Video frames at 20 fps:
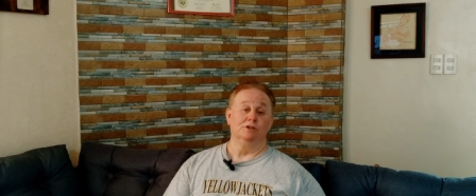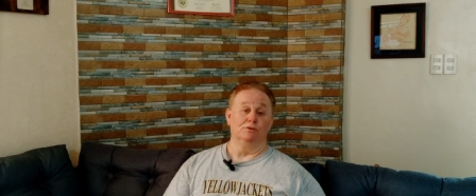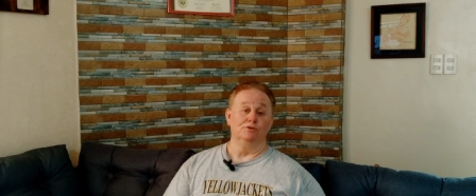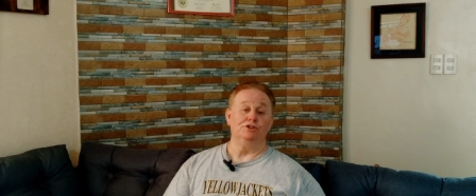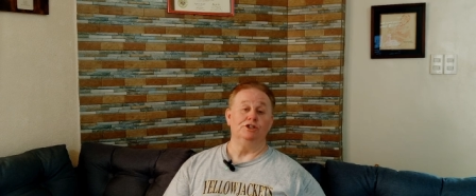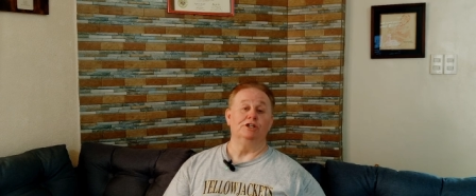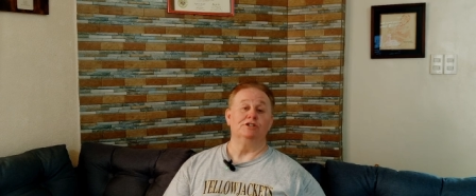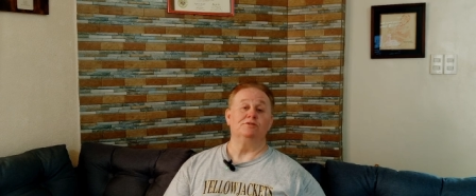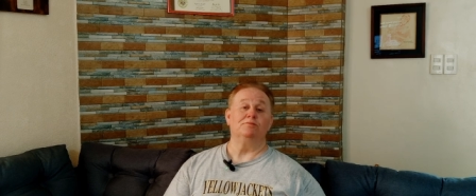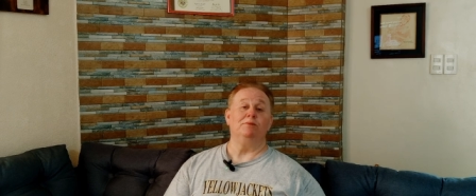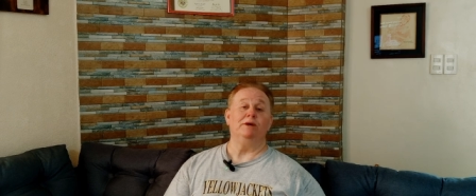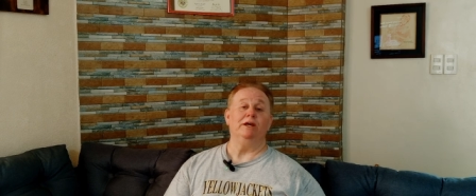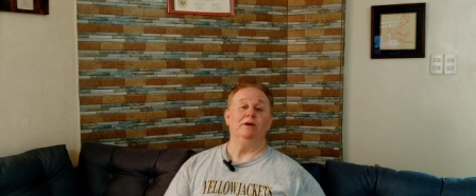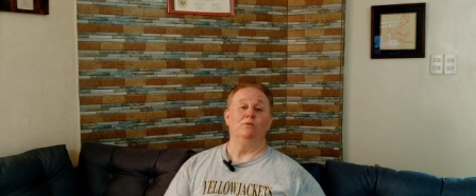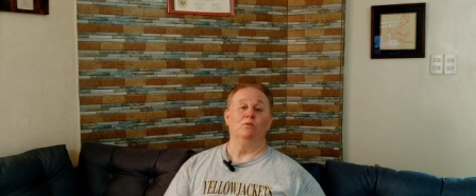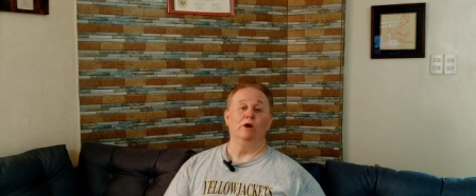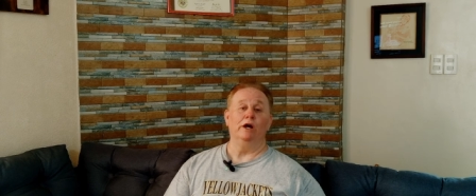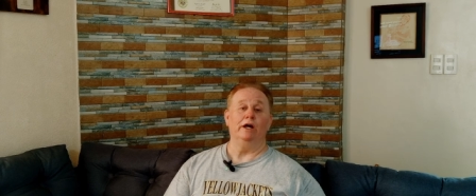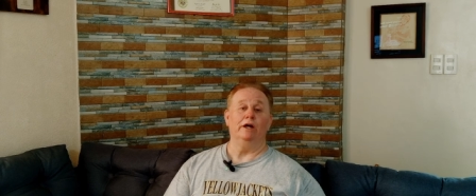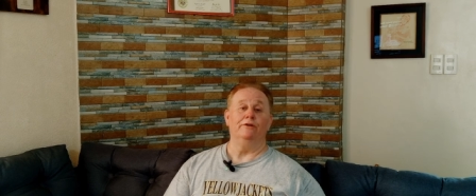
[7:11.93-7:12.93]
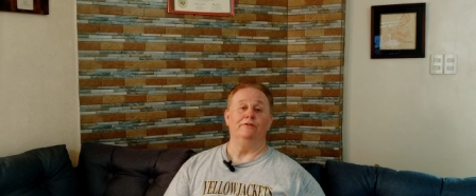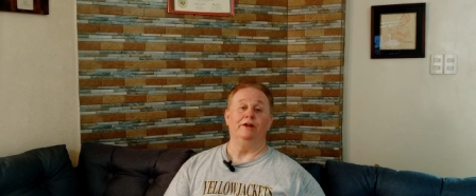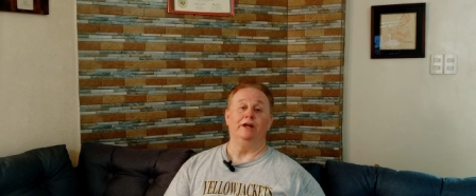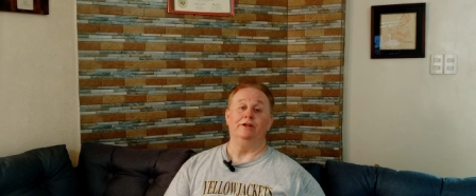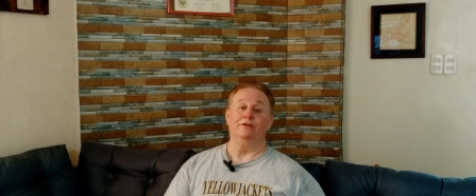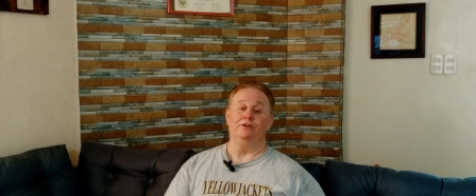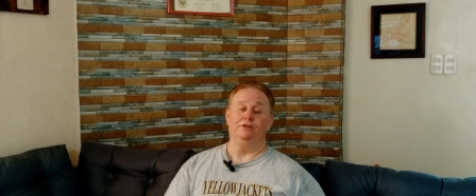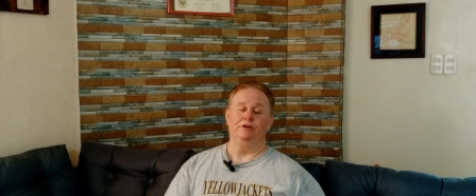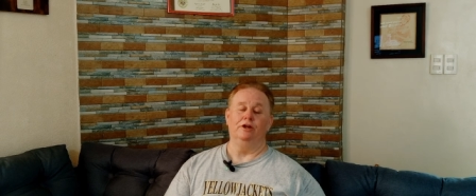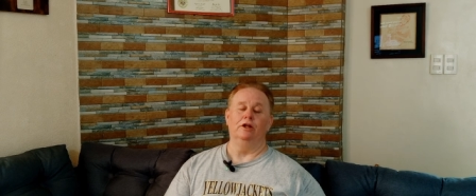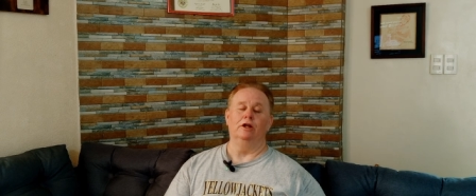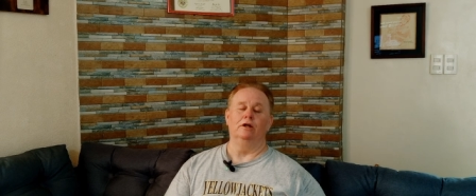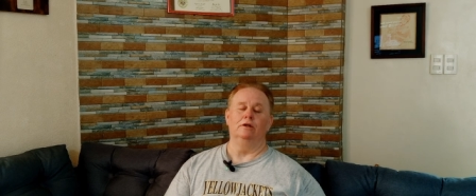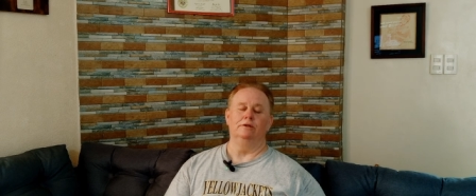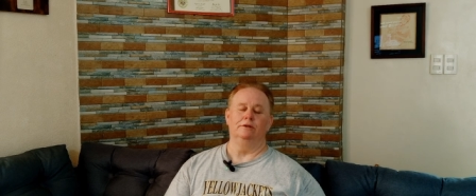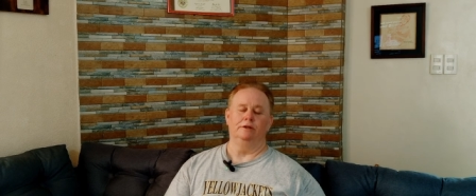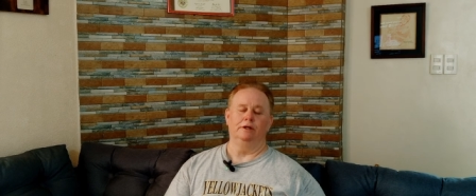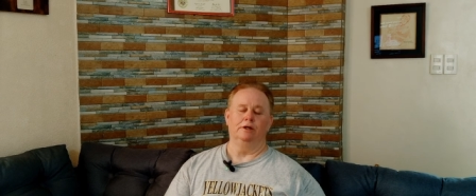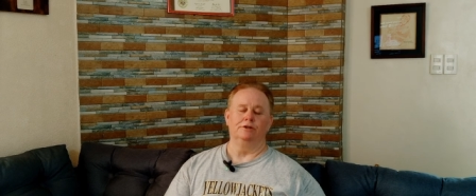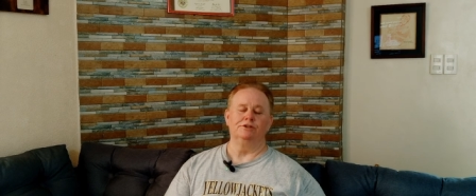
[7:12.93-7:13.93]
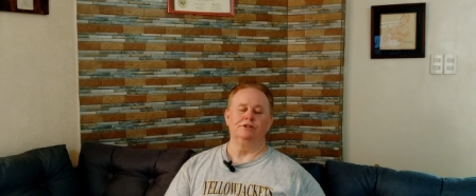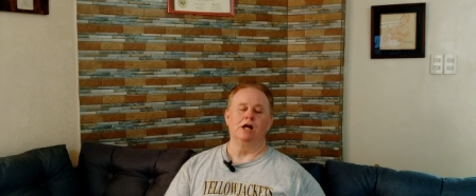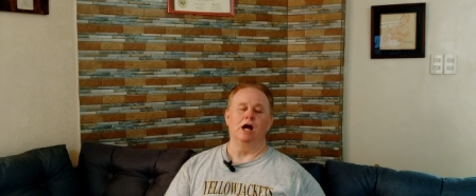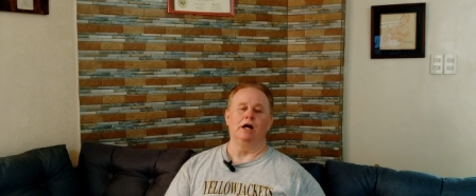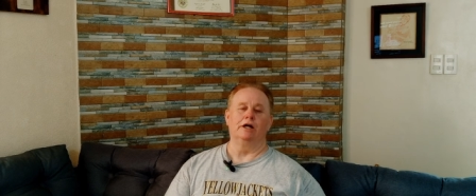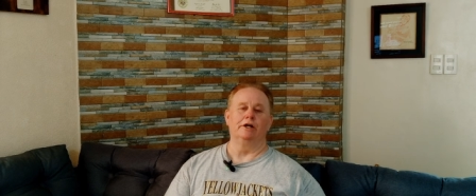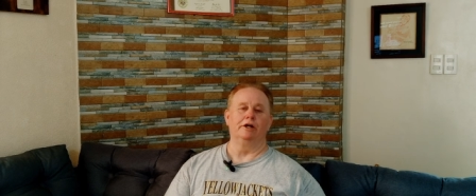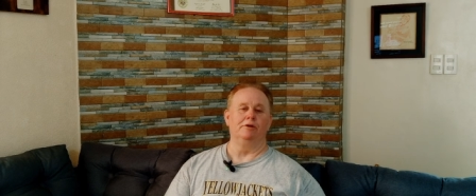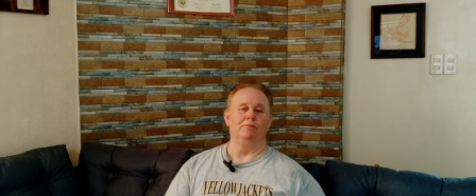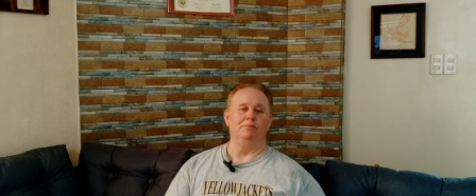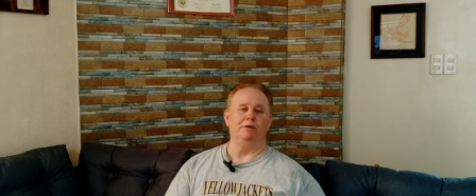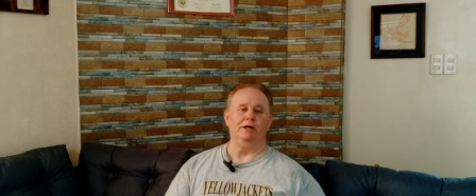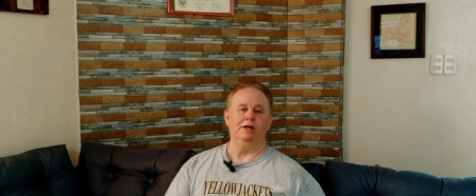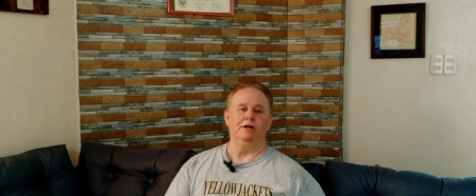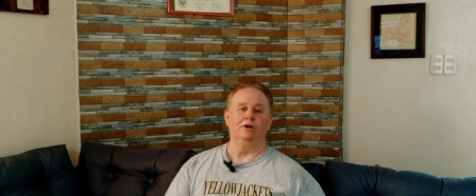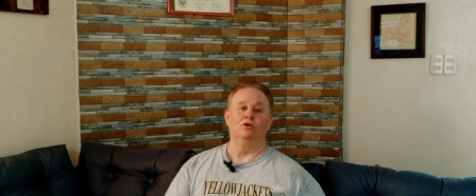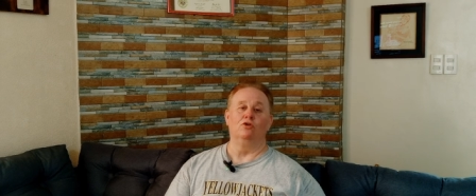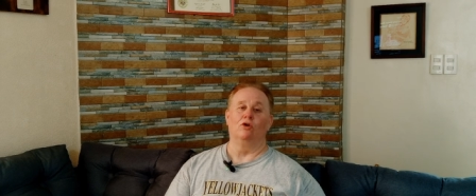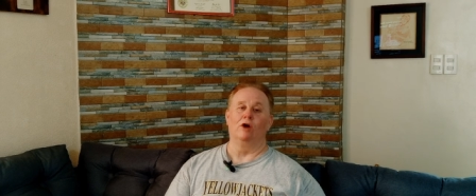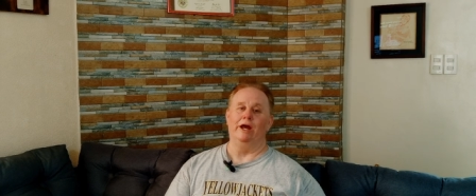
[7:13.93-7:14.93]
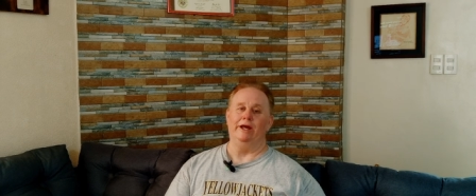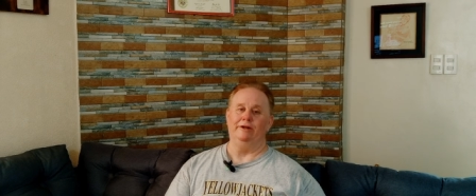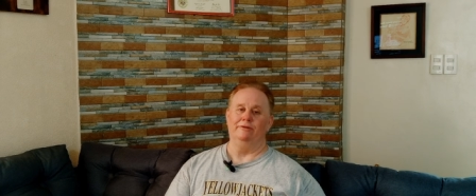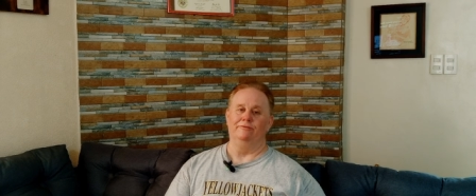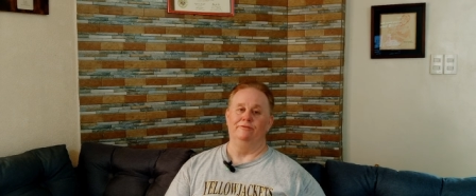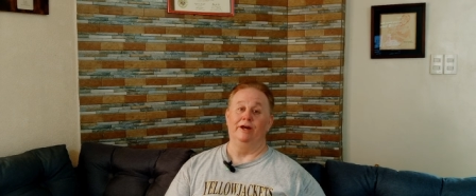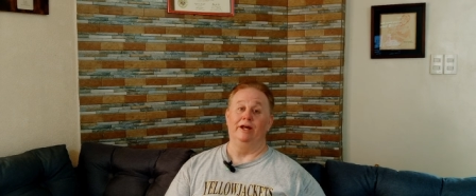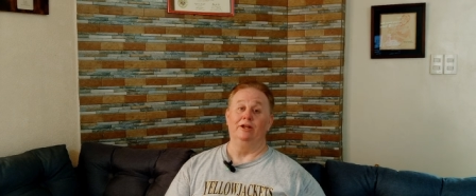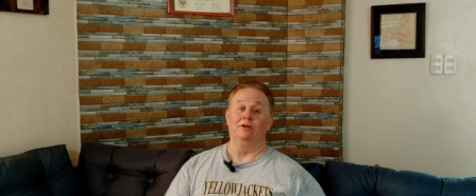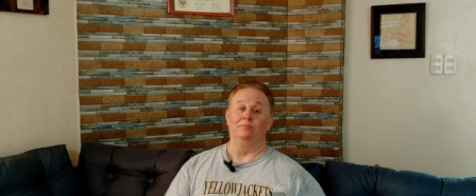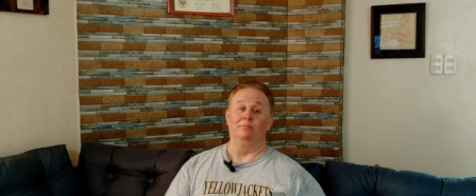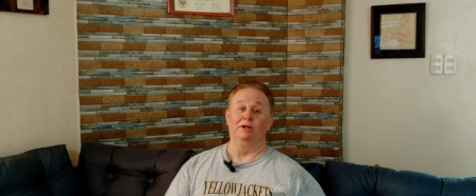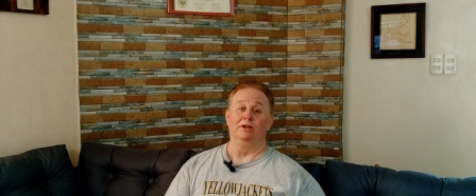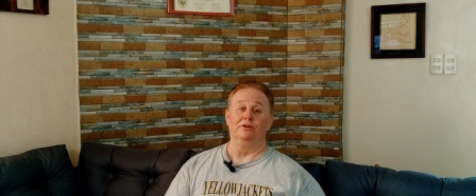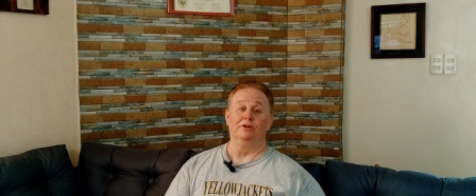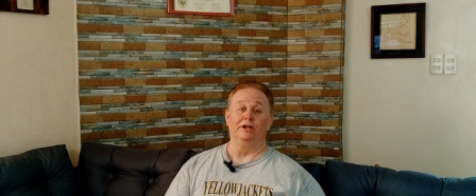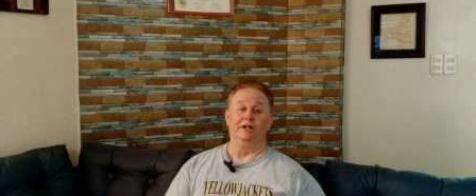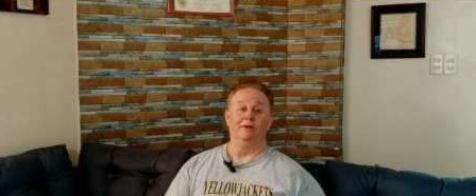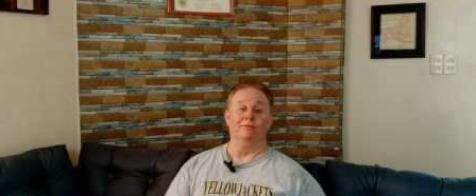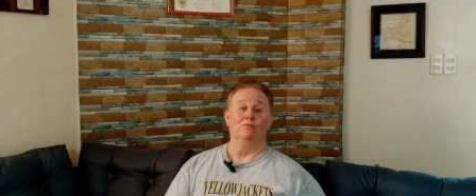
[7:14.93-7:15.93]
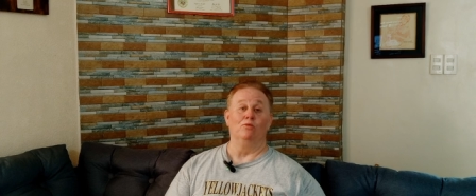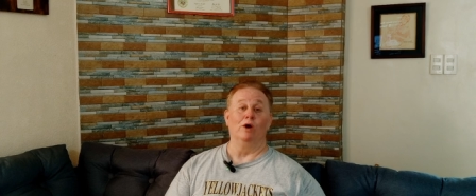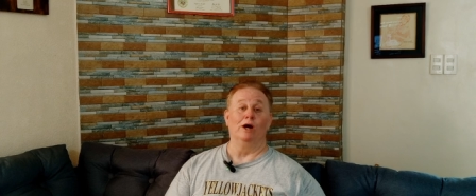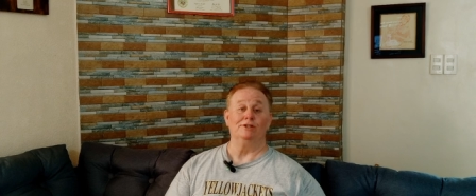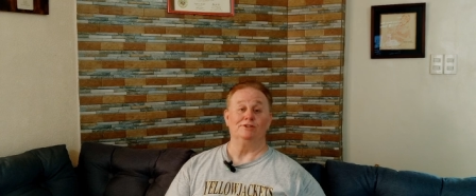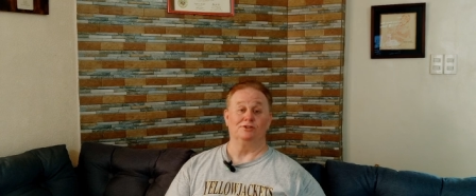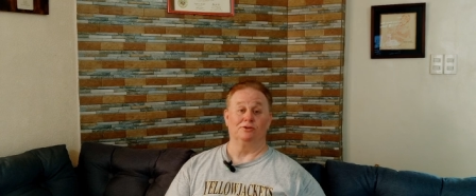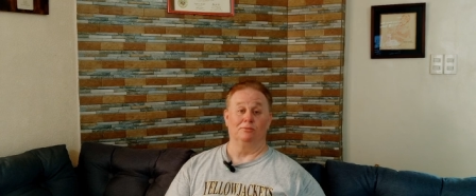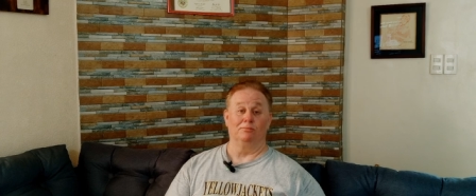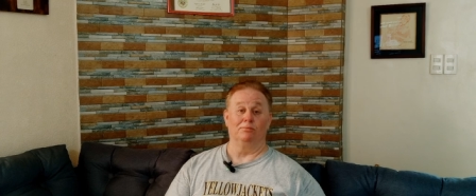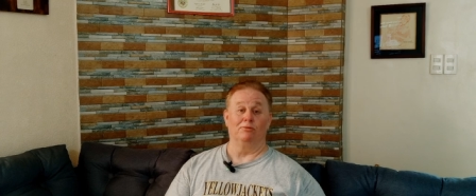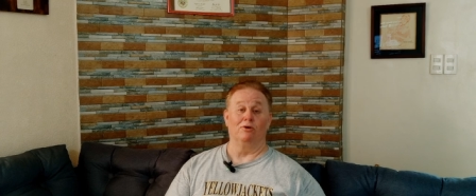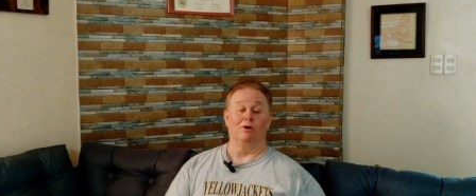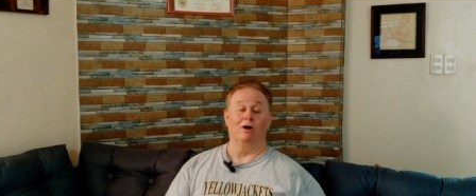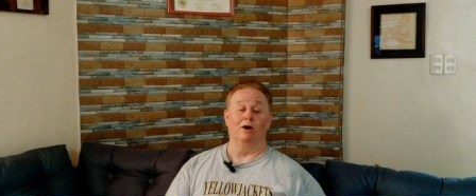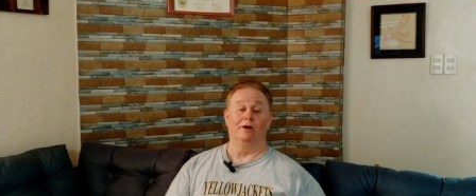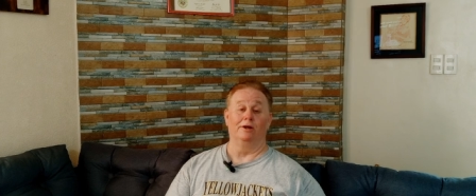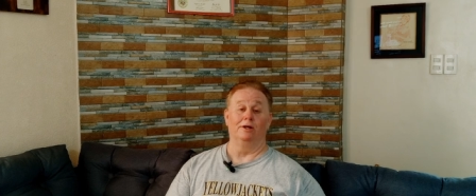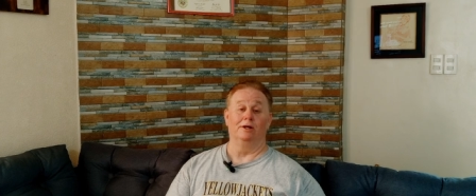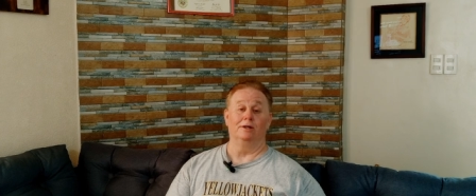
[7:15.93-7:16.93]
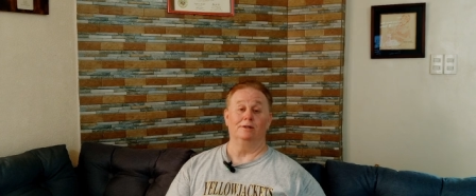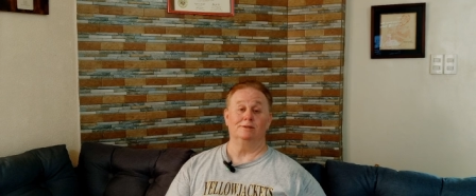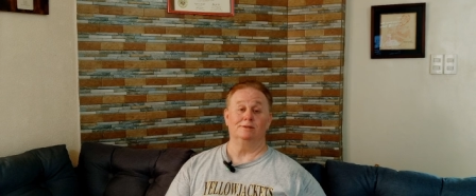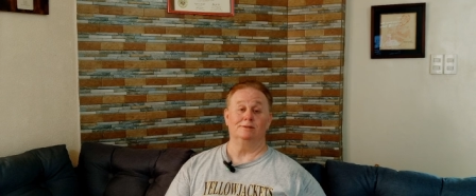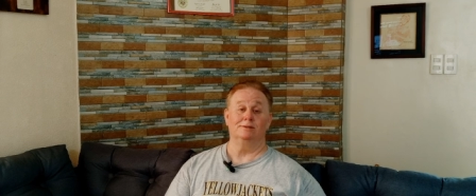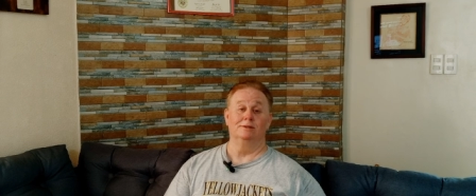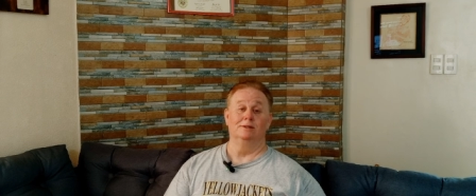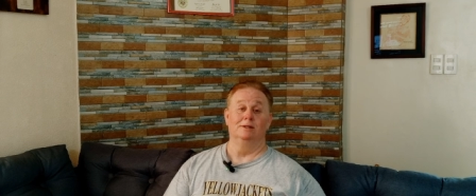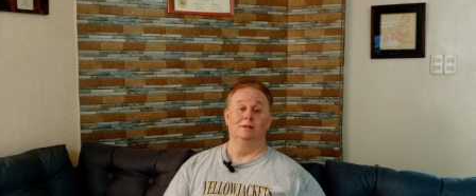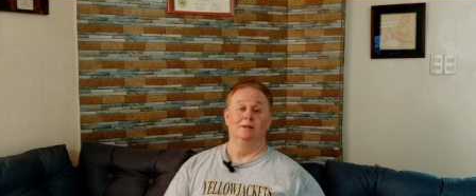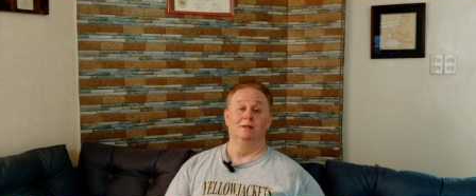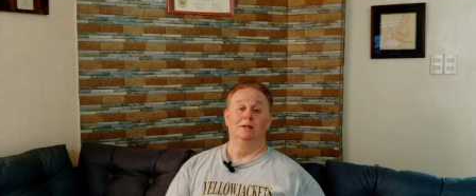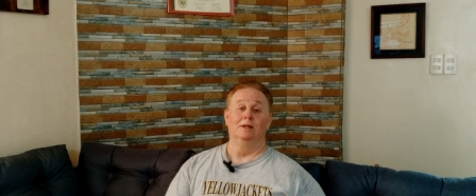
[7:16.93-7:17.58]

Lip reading: So just be aware that there's not going to be a great availability of Western products